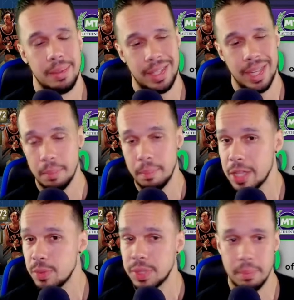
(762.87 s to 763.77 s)
kind of
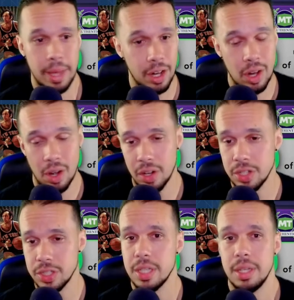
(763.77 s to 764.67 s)
mess with the meta
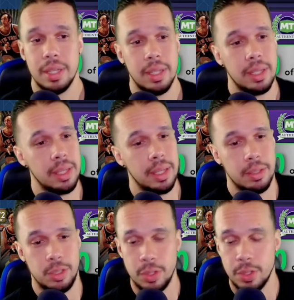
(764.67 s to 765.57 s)
cards,
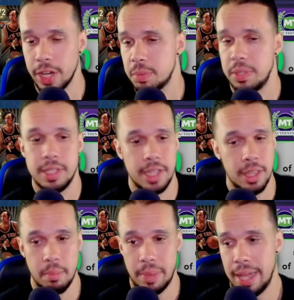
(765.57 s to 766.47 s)
do their XP, sell
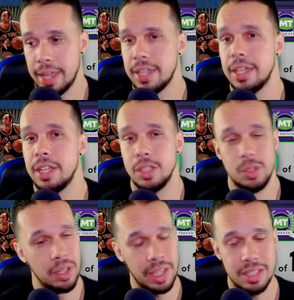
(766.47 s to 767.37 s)
them back,
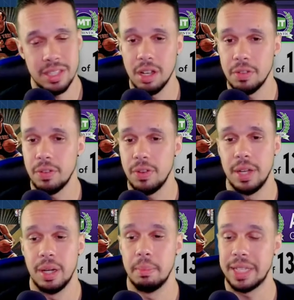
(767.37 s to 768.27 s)
do all that stuff,
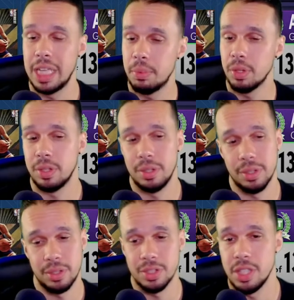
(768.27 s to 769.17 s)
and keep
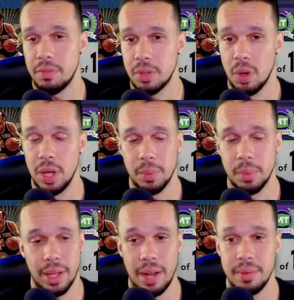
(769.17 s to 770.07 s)
your stuff going
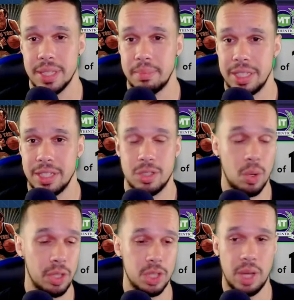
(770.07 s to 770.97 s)
without having to be
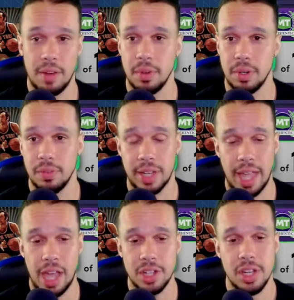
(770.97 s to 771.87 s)
totally strapped for
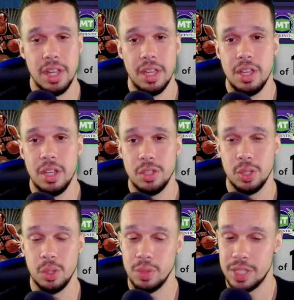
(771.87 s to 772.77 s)
cash.
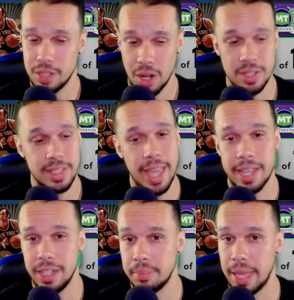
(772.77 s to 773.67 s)
So start
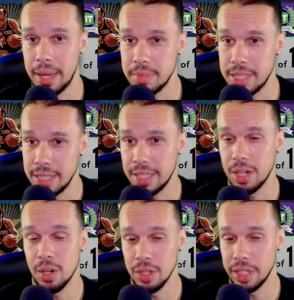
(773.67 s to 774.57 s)
stacking up that MT
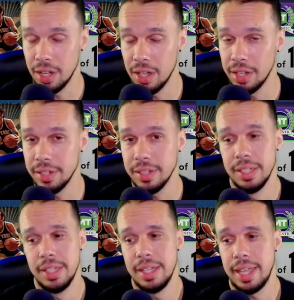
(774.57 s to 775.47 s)
early on.
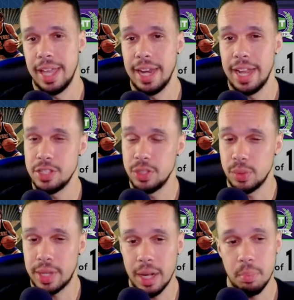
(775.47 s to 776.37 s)
And as
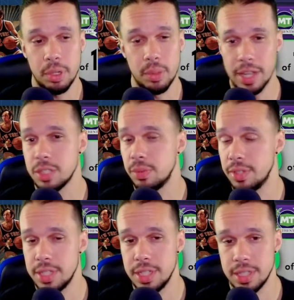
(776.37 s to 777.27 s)
you kind of progress through
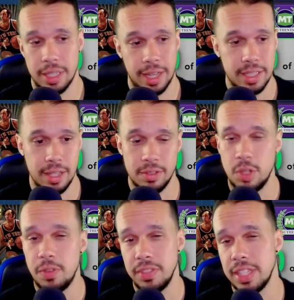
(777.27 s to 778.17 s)
the season, like I said,
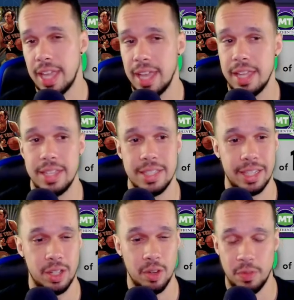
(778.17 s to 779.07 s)
250K is
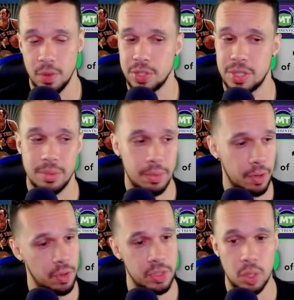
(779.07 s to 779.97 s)
like your first
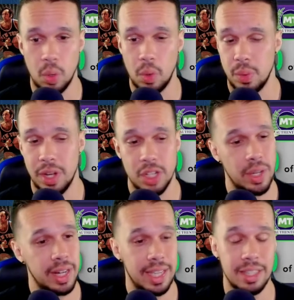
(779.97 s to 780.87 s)
goal. You want to
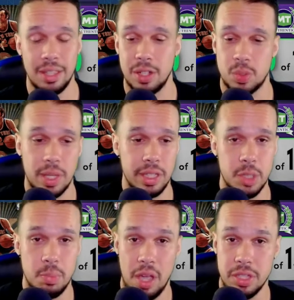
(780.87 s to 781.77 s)
try to get there as quickly
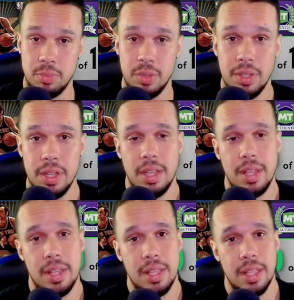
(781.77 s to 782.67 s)
as possible,
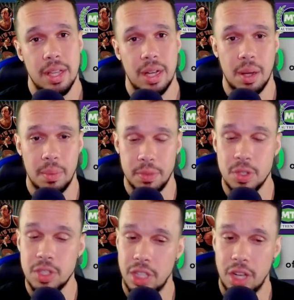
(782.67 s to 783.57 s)

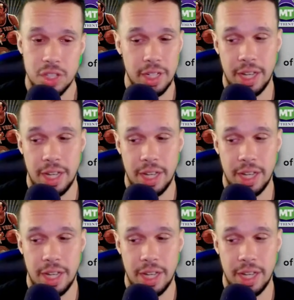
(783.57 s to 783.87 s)
using the auction